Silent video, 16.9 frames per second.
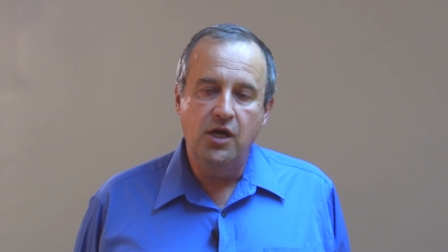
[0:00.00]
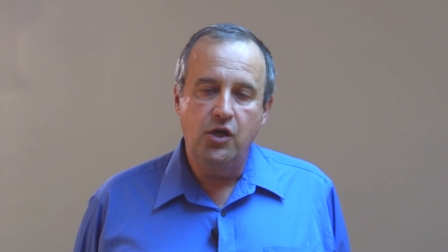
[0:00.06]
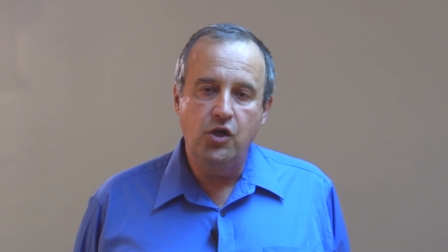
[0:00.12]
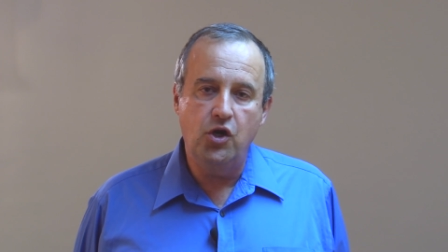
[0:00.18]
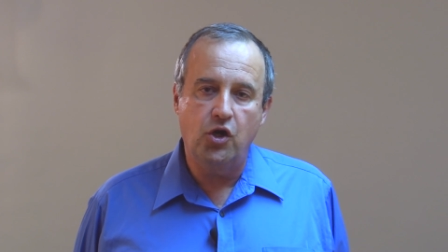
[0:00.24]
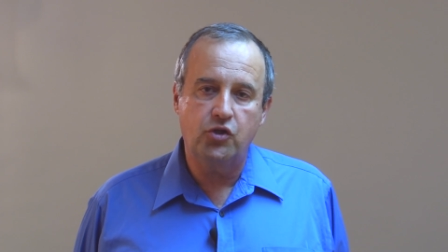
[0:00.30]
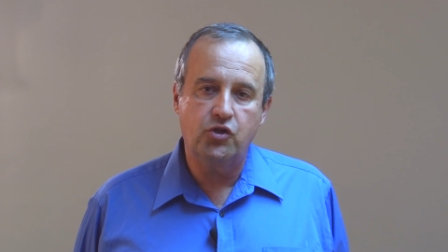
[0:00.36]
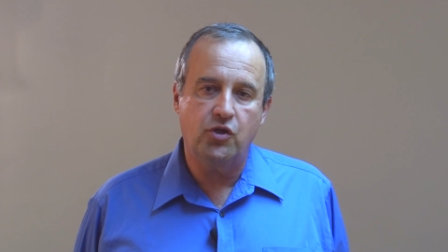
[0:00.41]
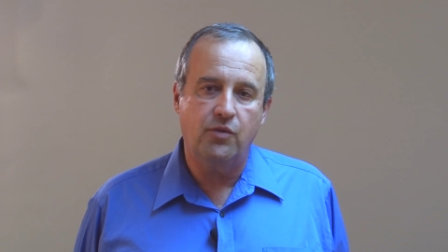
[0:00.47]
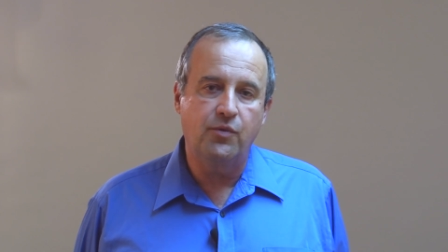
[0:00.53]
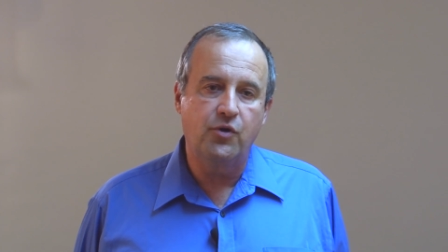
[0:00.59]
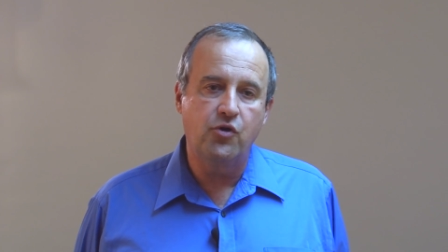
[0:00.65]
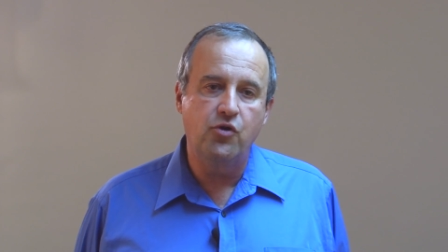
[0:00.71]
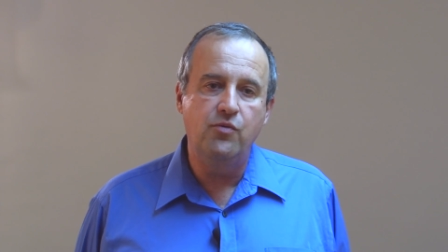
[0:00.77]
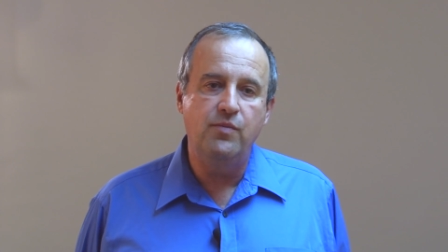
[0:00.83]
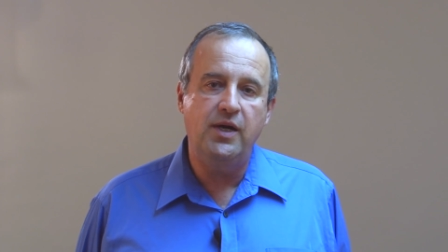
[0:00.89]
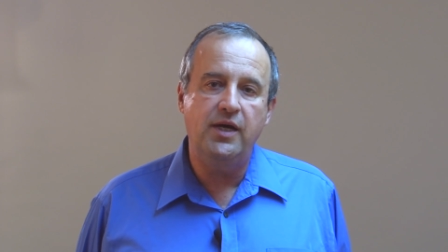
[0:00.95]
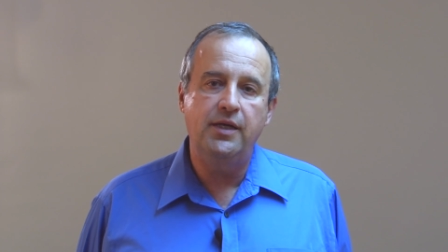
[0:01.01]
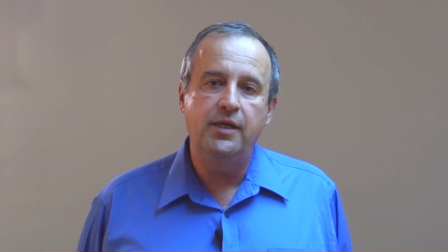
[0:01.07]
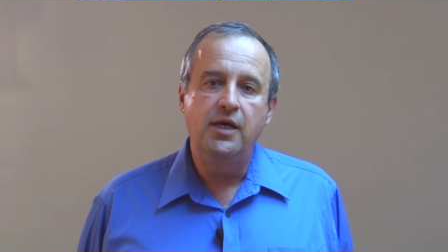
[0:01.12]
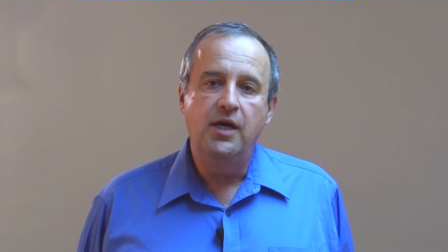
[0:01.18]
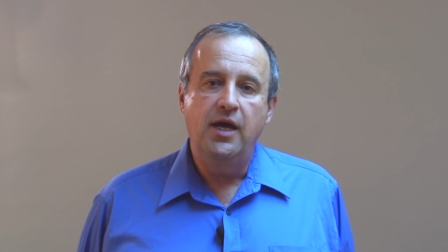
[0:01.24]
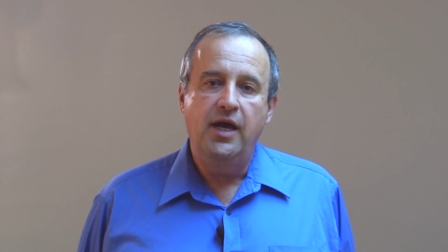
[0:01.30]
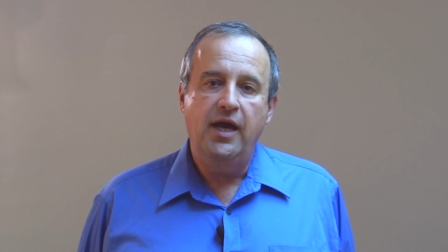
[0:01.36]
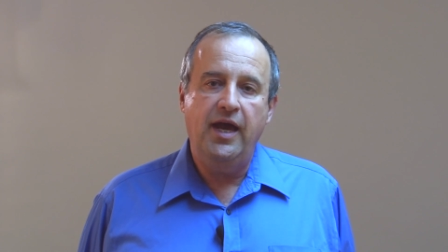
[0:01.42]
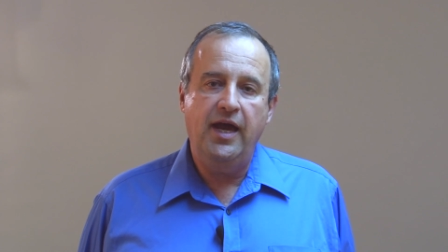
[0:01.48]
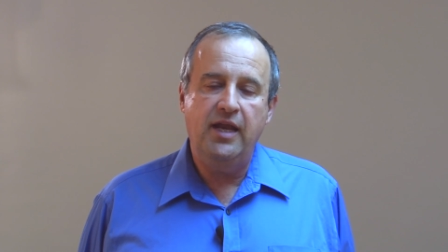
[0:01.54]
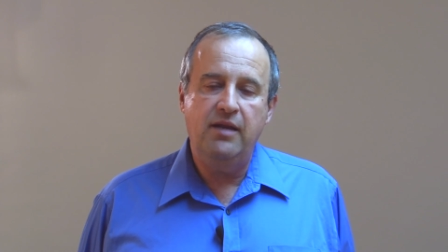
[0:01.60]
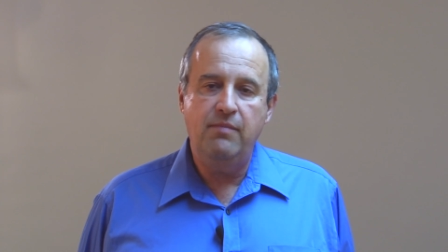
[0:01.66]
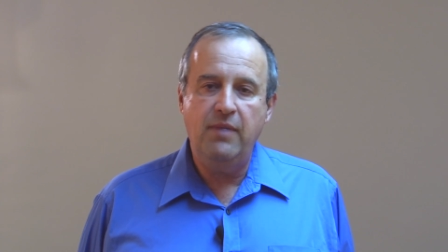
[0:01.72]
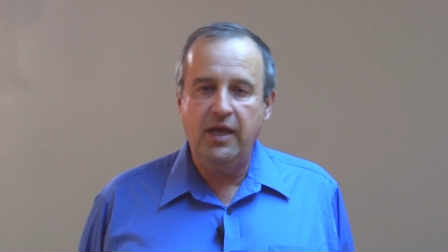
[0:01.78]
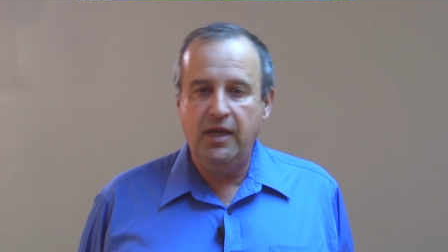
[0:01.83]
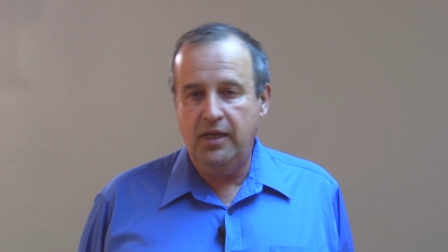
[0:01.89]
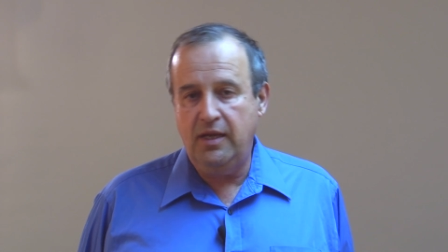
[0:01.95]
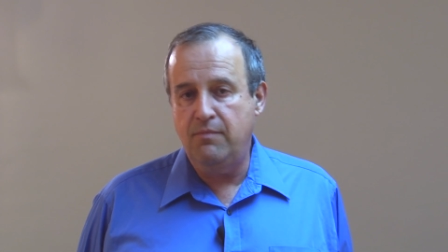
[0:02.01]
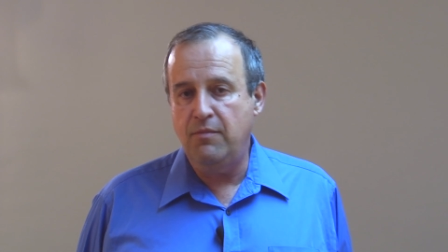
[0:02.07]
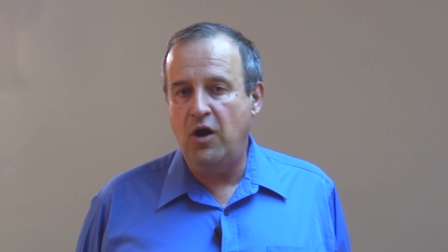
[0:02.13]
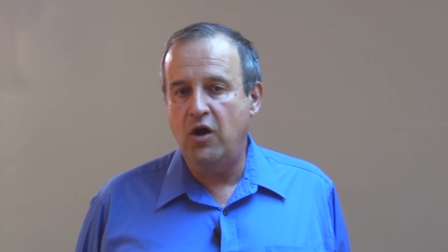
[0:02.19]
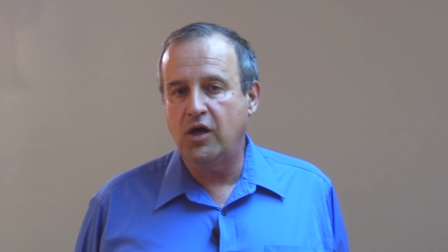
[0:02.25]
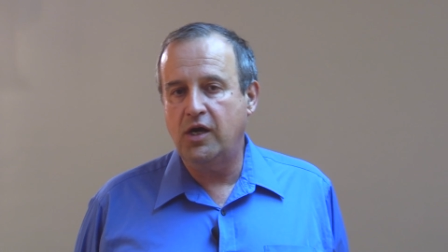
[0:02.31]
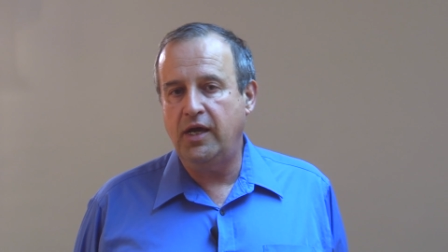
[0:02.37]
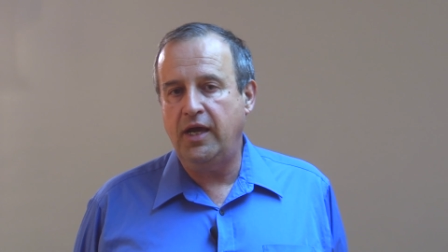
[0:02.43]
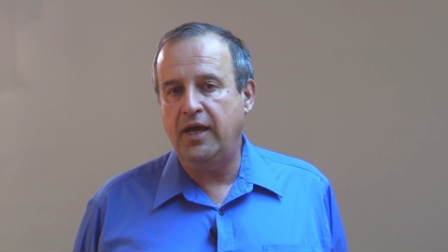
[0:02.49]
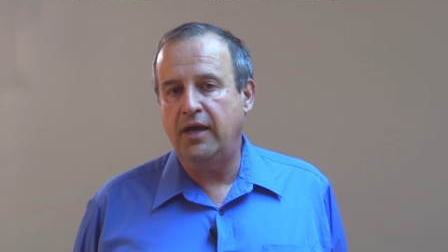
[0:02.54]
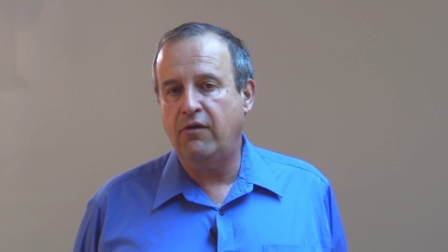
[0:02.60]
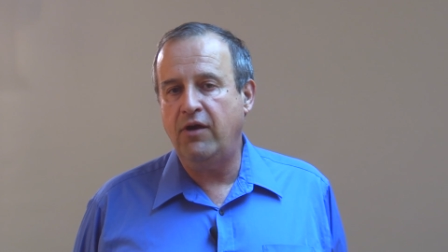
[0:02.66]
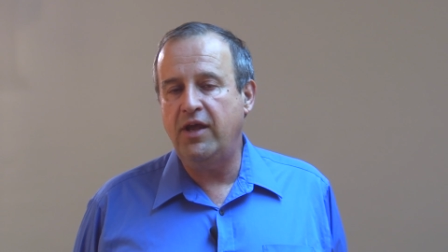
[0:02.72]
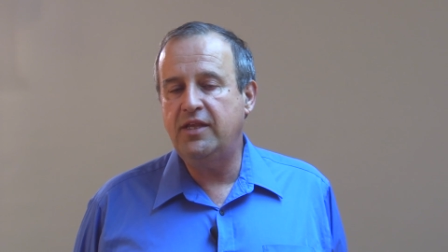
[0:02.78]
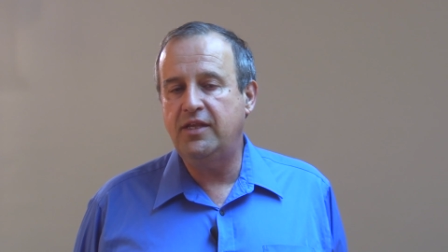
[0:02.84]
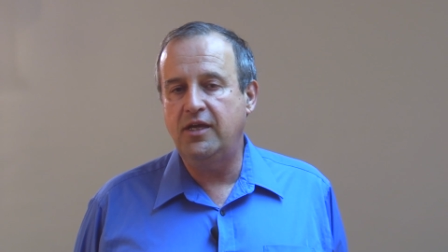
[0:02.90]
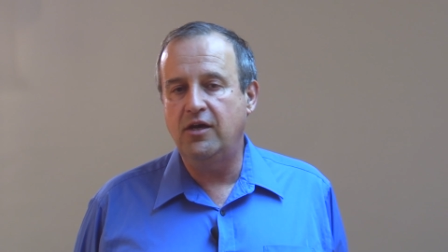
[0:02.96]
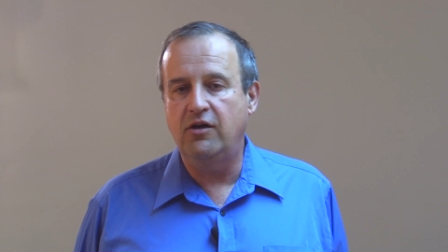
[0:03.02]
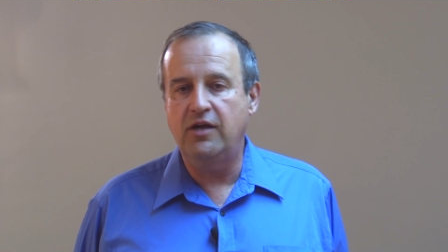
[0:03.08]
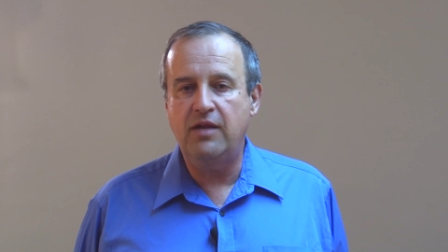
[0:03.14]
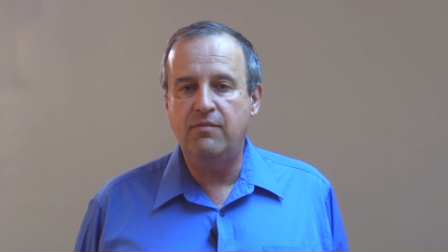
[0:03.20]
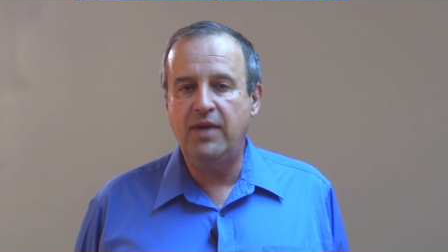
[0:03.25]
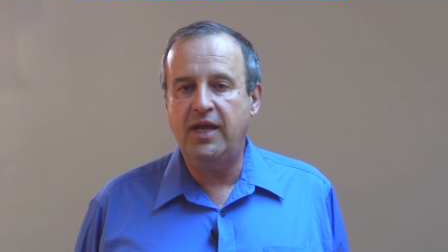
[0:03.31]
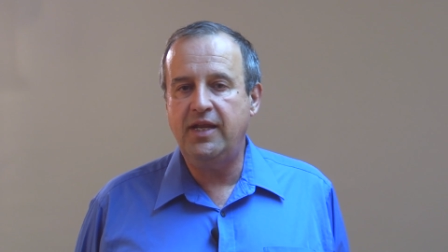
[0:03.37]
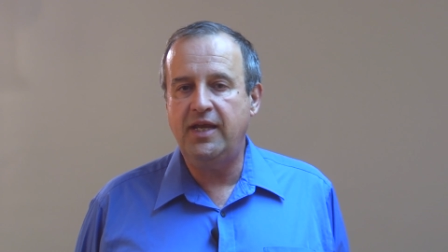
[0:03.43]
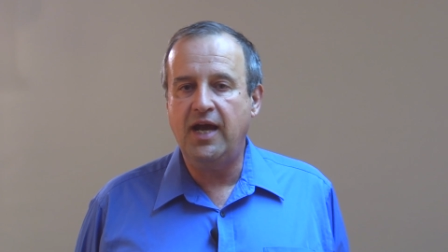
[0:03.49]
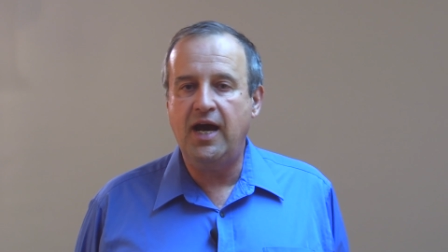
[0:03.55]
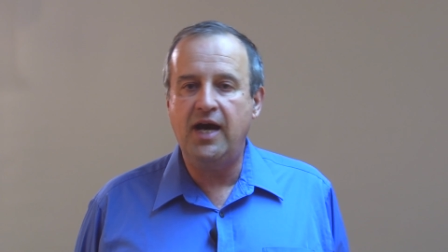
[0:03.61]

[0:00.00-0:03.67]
Northrop Grumman, and among uh, Raytheon and many